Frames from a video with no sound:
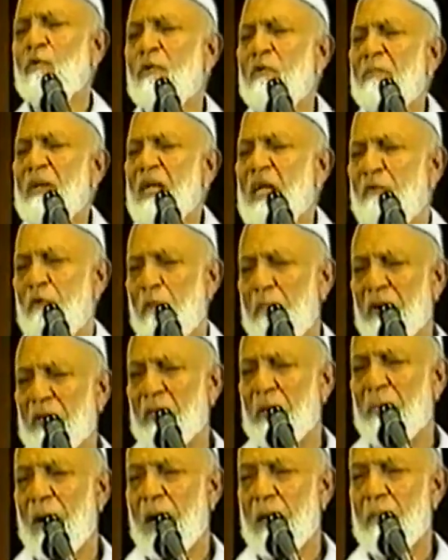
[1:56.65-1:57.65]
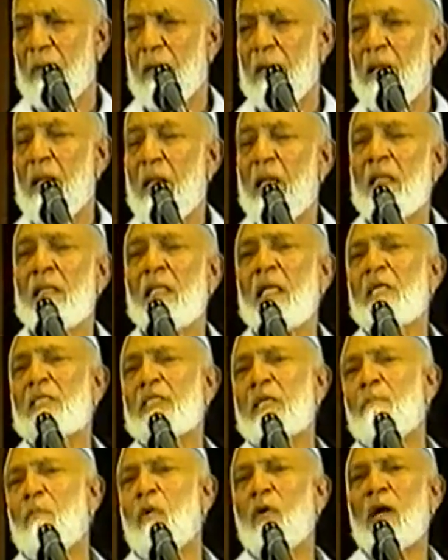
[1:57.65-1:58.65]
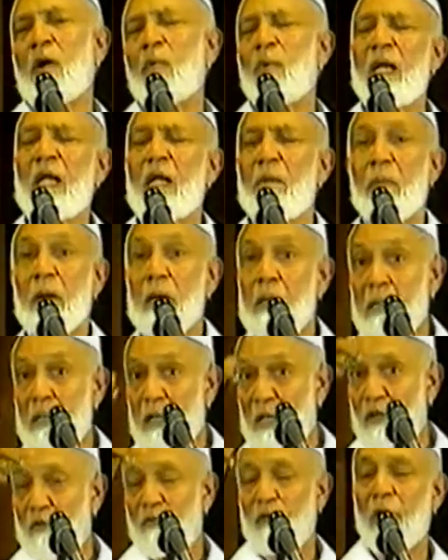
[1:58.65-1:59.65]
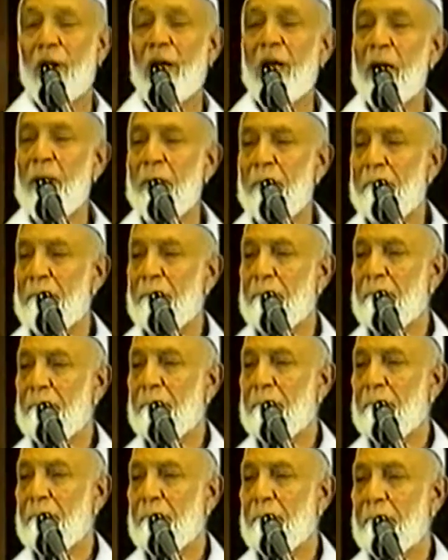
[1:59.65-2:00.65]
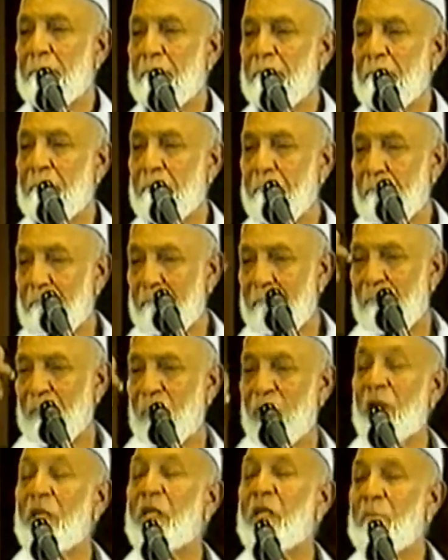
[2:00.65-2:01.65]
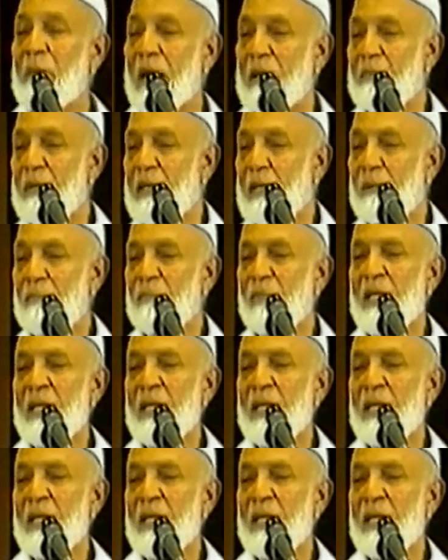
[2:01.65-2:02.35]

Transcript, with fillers: do we believe about the Bible? There is a book available in the fire, written by me,